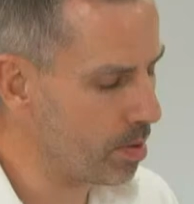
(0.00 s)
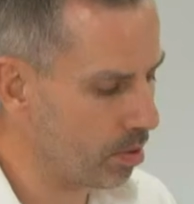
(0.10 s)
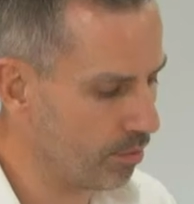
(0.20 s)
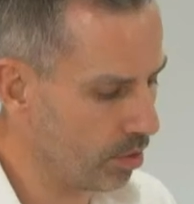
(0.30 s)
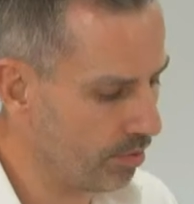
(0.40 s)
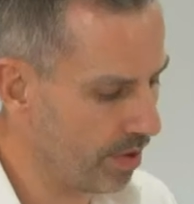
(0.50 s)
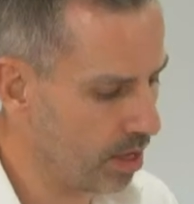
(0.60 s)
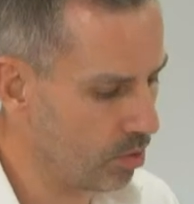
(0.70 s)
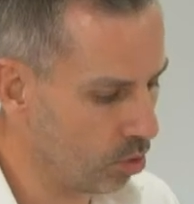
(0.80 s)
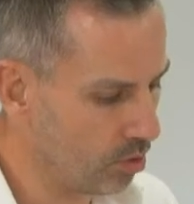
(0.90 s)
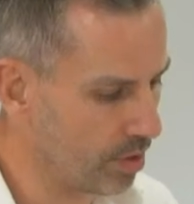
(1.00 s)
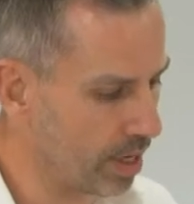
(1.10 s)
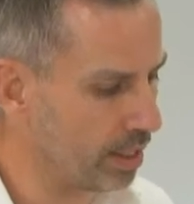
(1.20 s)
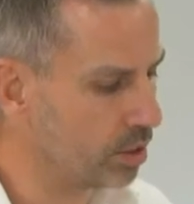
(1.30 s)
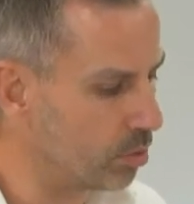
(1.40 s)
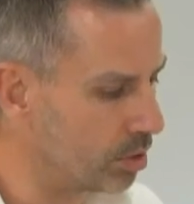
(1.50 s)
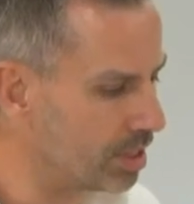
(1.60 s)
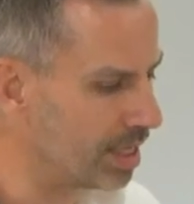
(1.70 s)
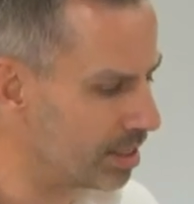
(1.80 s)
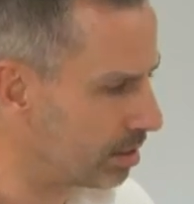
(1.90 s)
have one final roll of the dice to
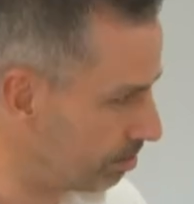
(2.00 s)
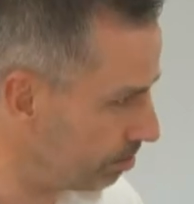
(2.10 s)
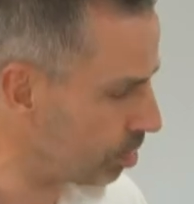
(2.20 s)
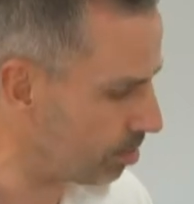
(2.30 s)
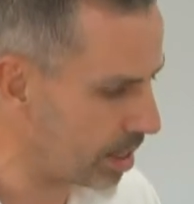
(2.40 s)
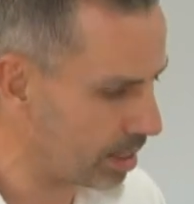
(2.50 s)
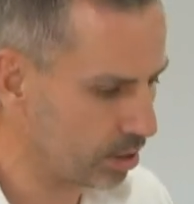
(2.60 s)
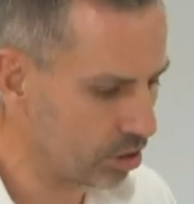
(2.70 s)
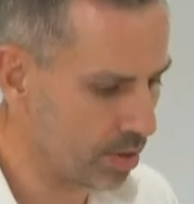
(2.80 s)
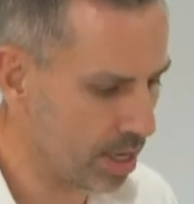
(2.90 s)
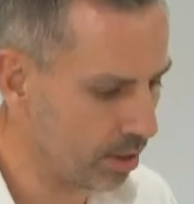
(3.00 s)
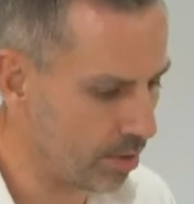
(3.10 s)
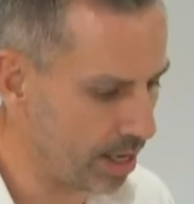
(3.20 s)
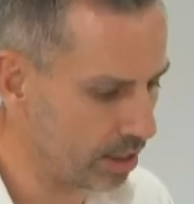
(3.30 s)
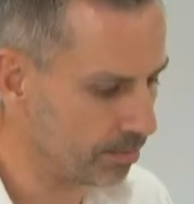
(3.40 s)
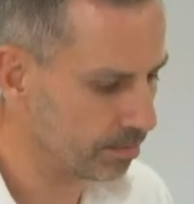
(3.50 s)
resist some of that direction.